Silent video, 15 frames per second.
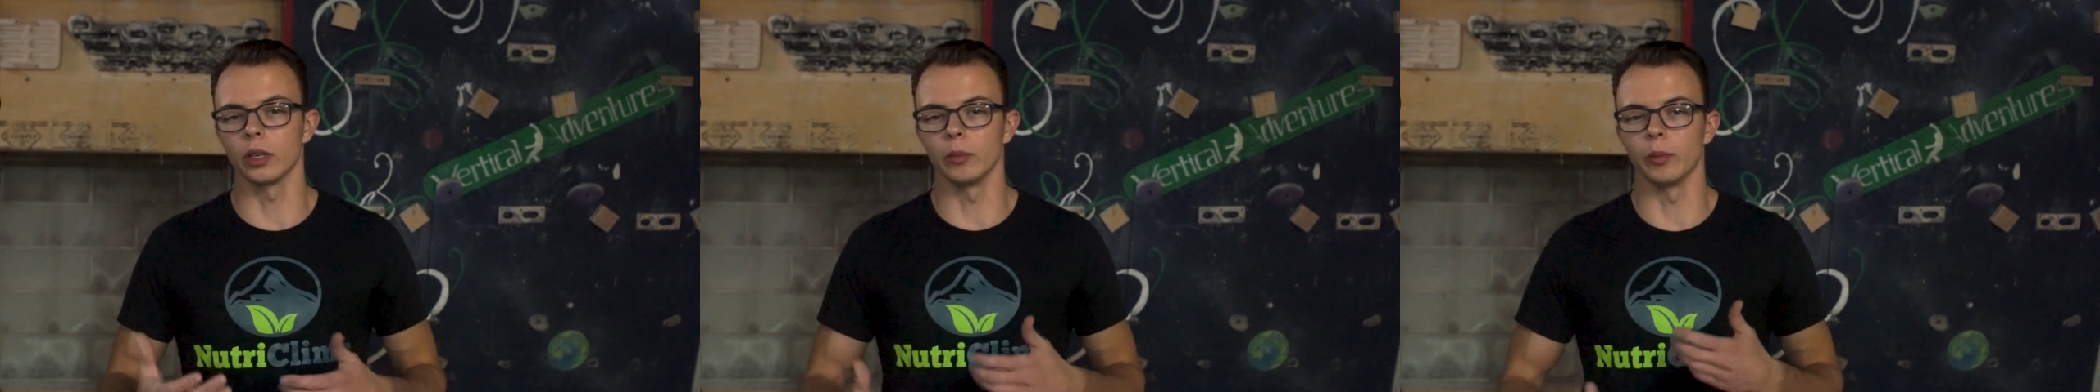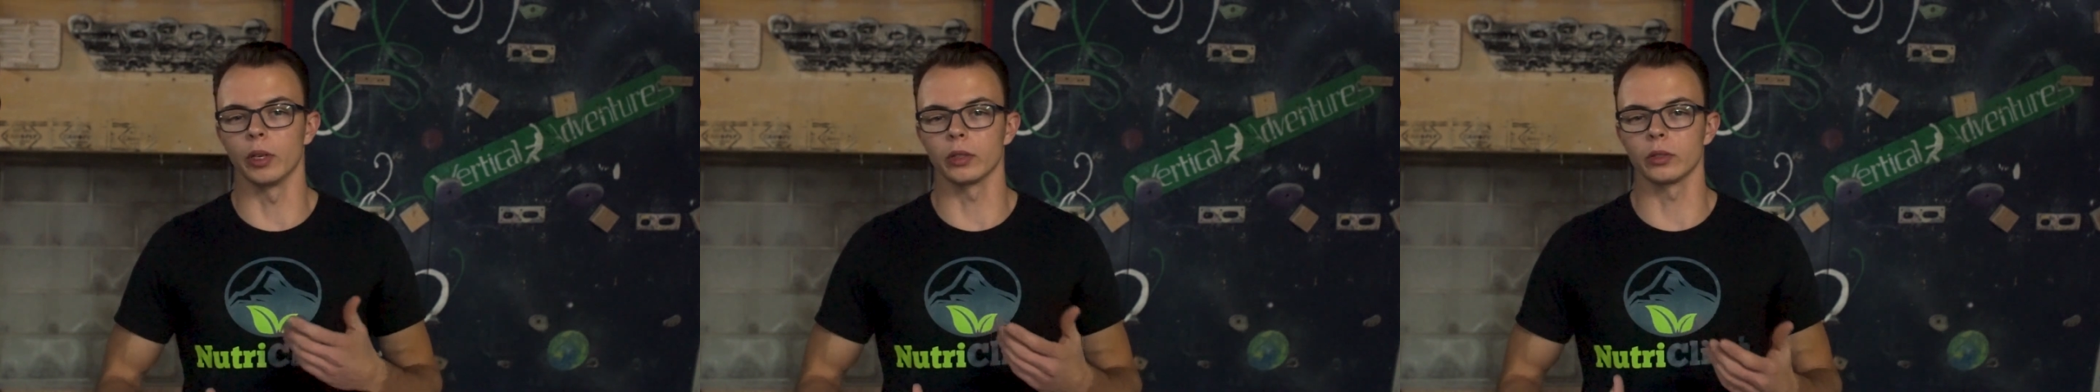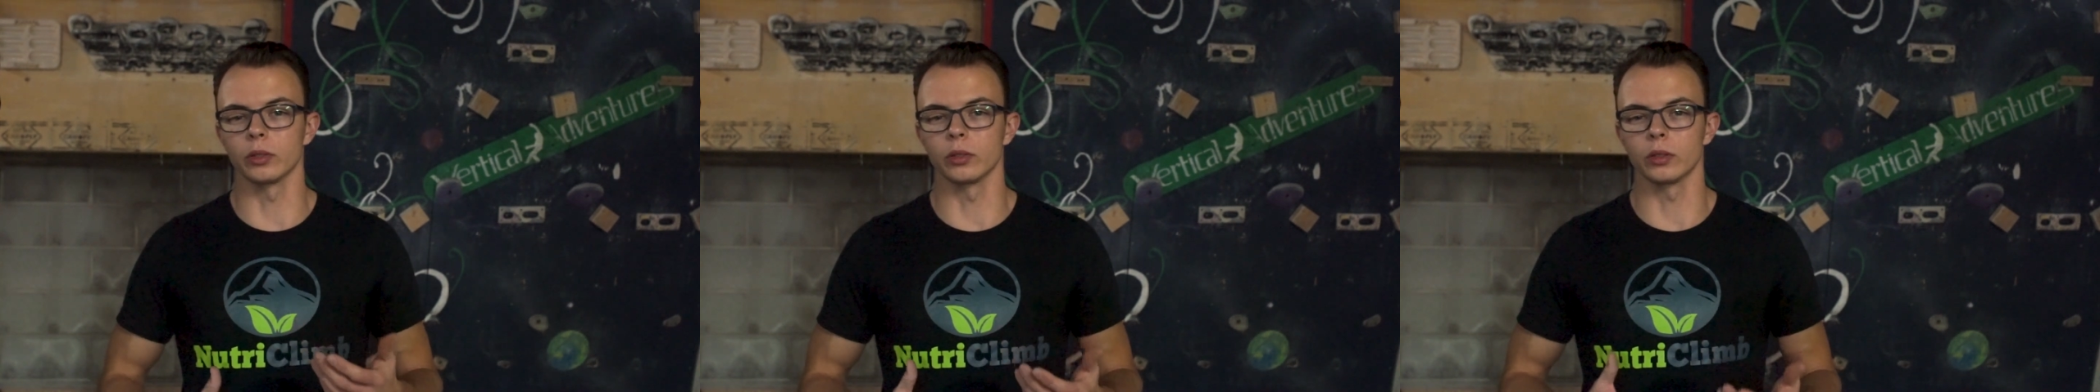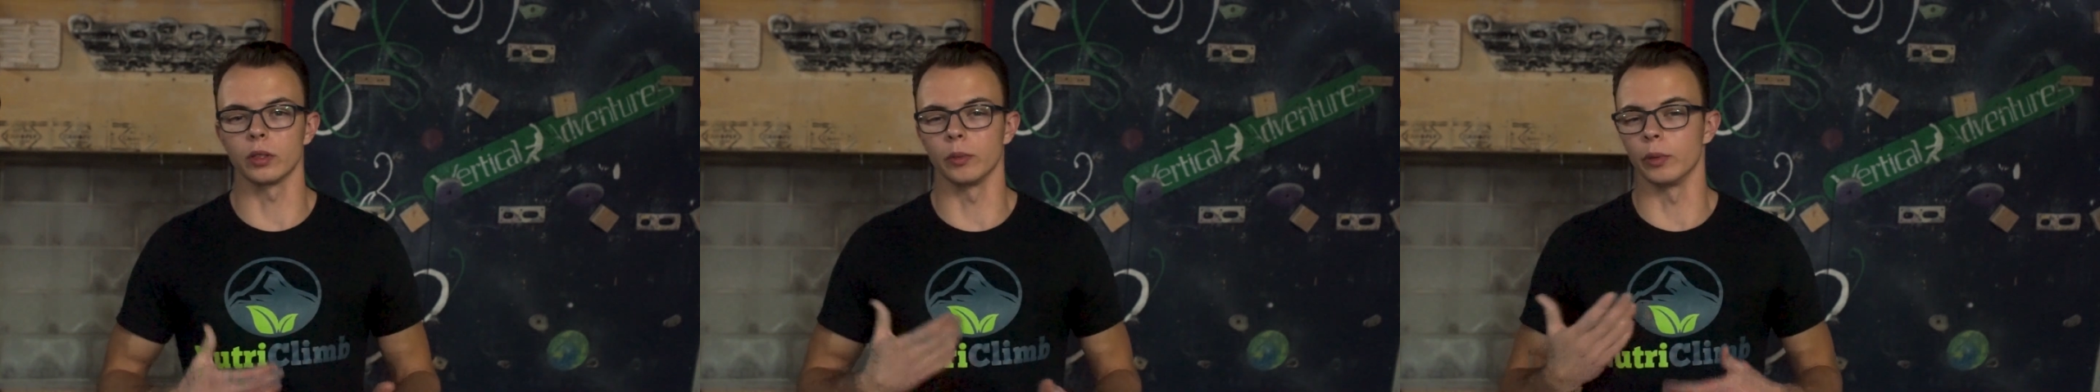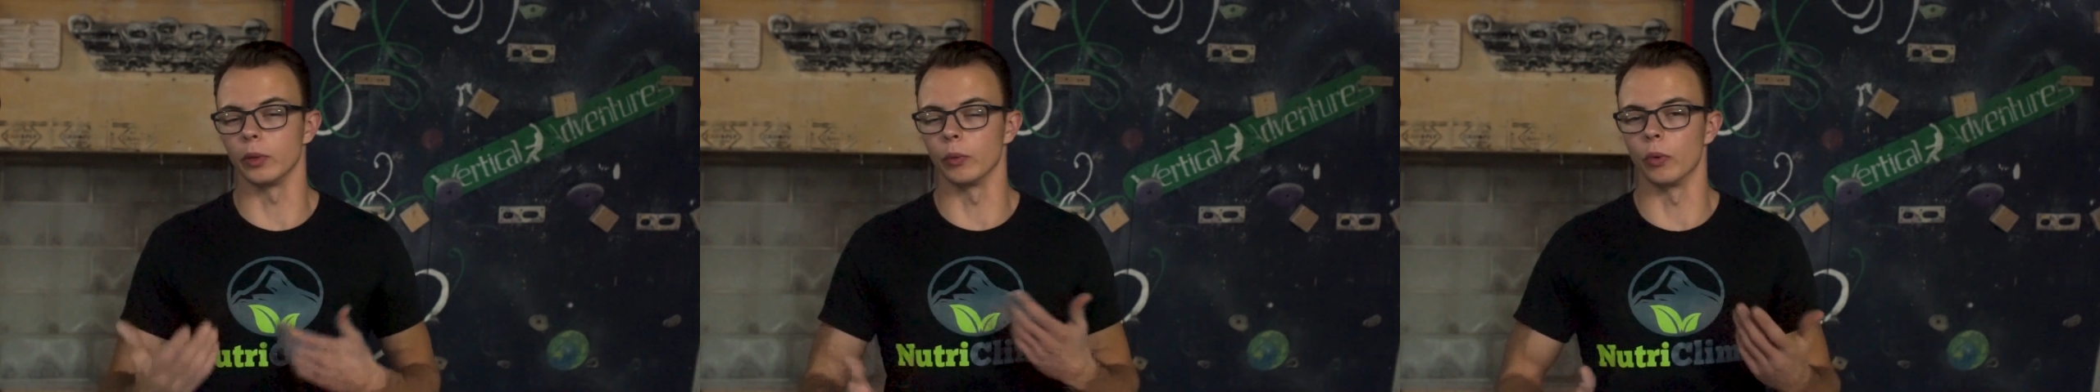and muscles
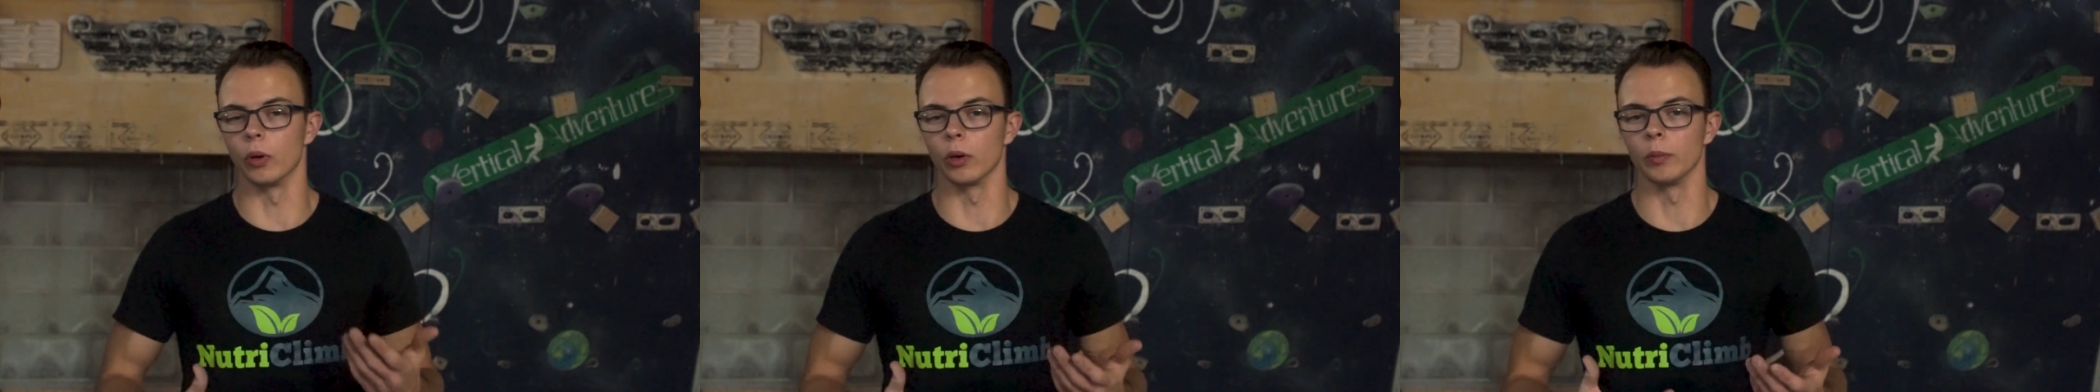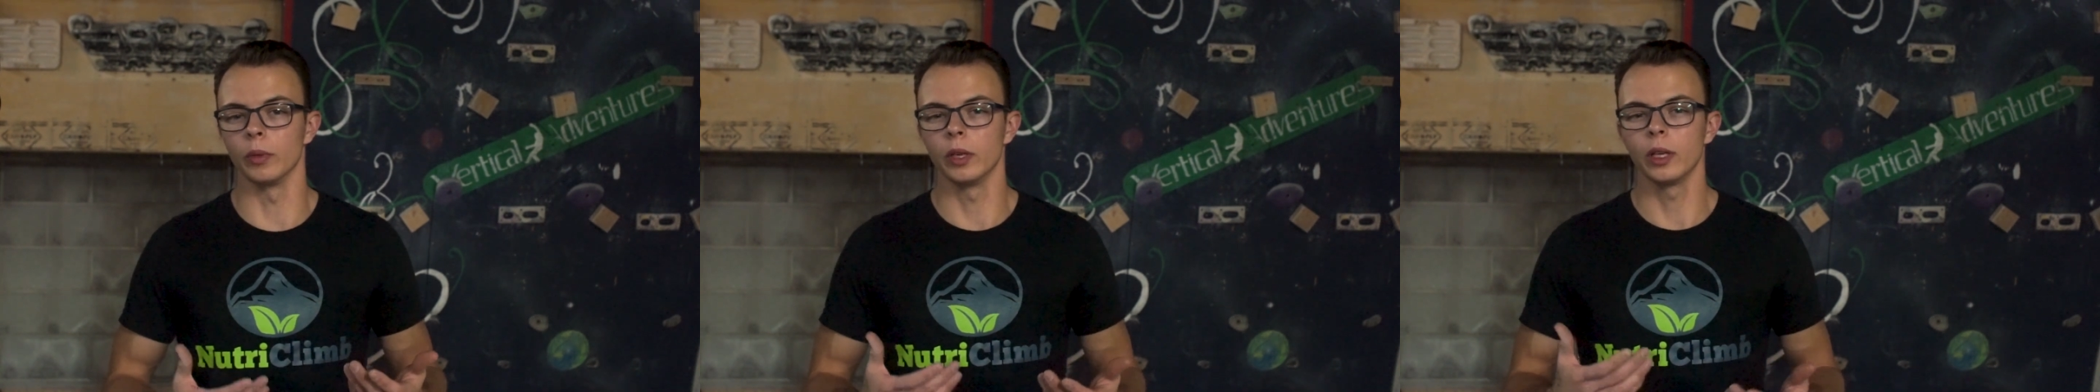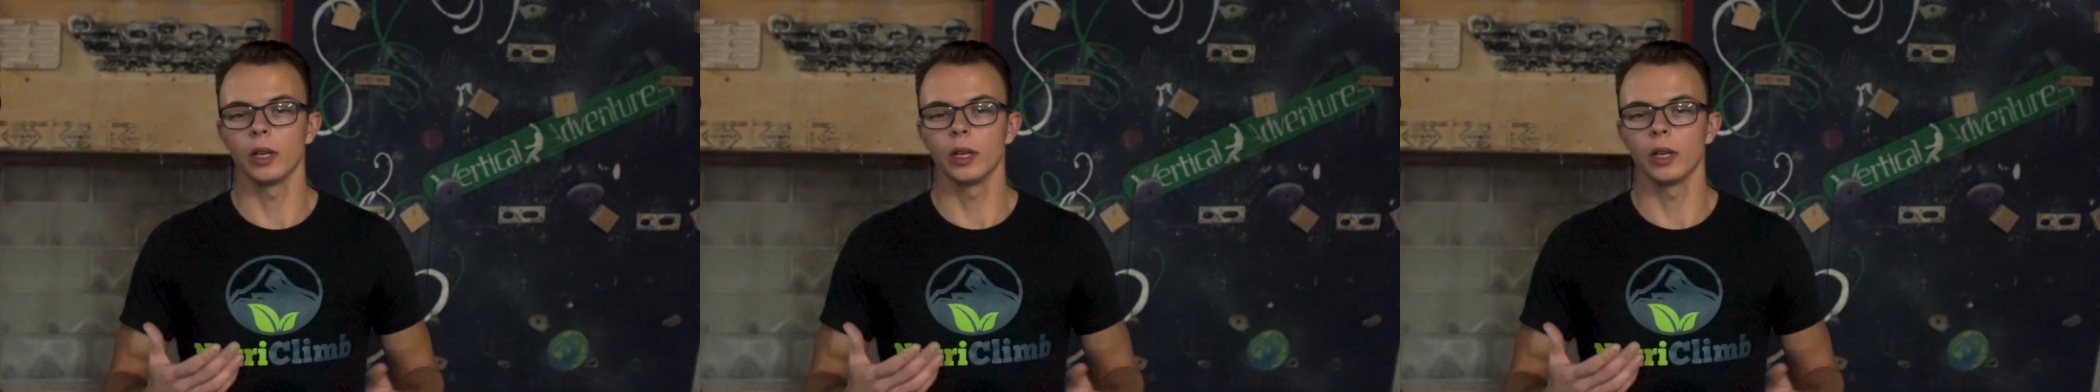to be warm.